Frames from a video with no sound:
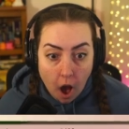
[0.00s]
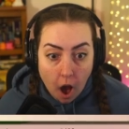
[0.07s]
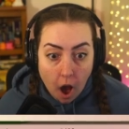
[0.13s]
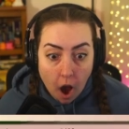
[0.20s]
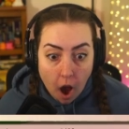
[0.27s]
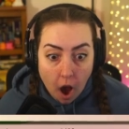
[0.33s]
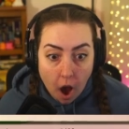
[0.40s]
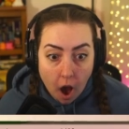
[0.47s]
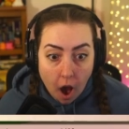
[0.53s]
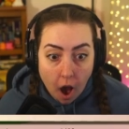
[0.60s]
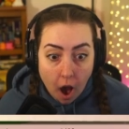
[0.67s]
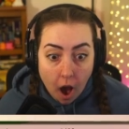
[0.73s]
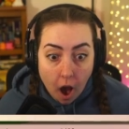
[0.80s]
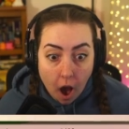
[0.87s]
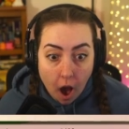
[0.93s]

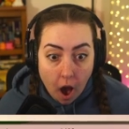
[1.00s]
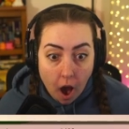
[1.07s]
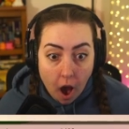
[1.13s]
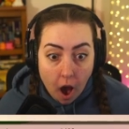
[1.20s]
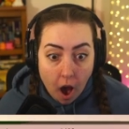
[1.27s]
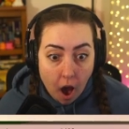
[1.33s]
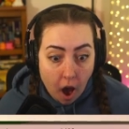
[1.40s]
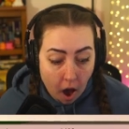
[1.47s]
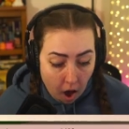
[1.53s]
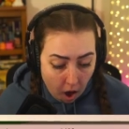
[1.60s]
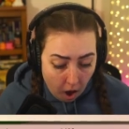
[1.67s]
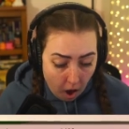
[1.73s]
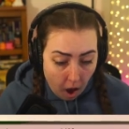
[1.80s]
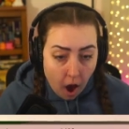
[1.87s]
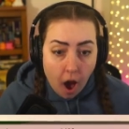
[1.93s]

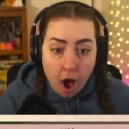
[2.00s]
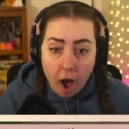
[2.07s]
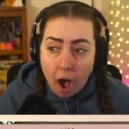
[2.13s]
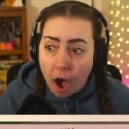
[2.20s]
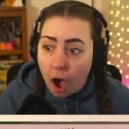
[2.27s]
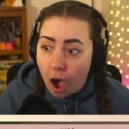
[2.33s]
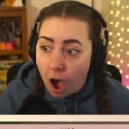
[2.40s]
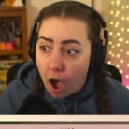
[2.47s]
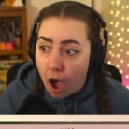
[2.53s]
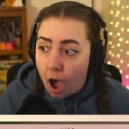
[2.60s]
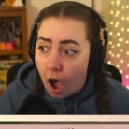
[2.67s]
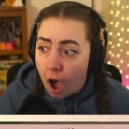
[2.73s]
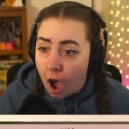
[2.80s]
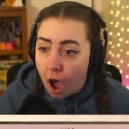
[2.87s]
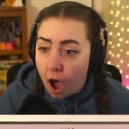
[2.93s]

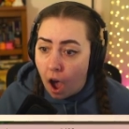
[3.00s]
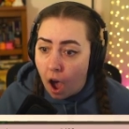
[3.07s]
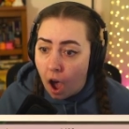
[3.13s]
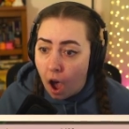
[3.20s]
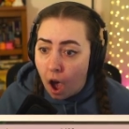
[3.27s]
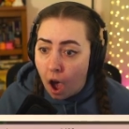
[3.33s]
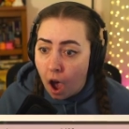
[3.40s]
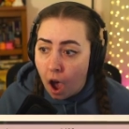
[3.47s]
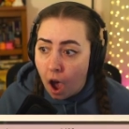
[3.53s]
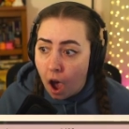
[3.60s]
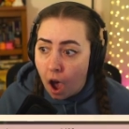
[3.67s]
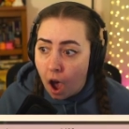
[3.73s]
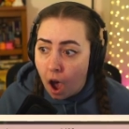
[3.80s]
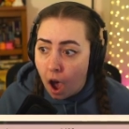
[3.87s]
[no speech]